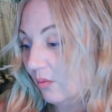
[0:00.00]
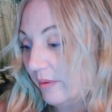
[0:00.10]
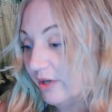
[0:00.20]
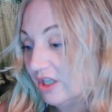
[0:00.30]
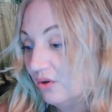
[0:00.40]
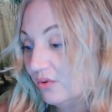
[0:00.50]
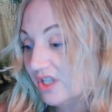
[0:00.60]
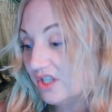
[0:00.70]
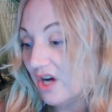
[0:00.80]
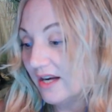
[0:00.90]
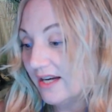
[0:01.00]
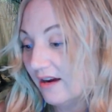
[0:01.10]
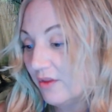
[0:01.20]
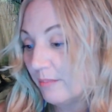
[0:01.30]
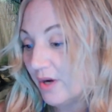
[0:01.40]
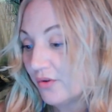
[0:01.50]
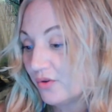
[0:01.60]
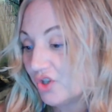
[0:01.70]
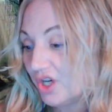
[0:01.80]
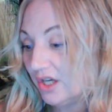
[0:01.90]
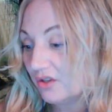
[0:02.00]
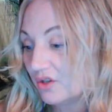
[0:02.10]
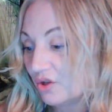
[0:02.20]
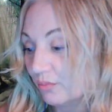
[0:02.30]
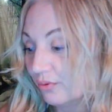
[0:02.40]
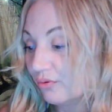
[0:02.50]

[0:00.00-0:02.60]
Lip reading: Women who did not have the mother gene to